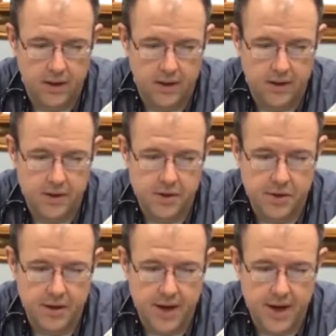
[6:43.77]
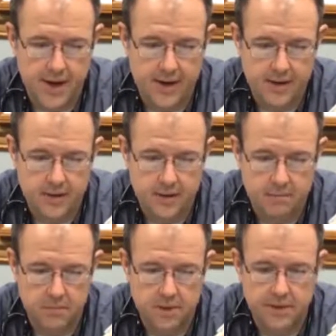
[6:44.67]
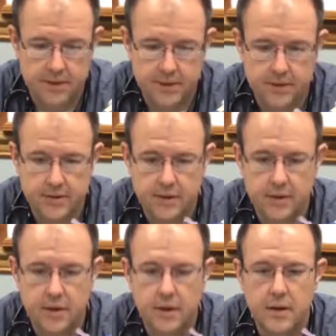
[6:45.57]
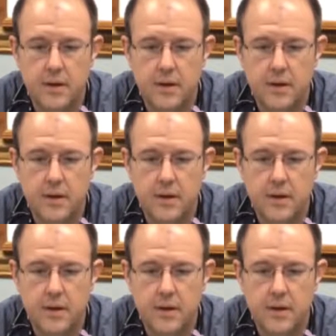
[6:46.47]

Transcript: we can take an additional nine milliliters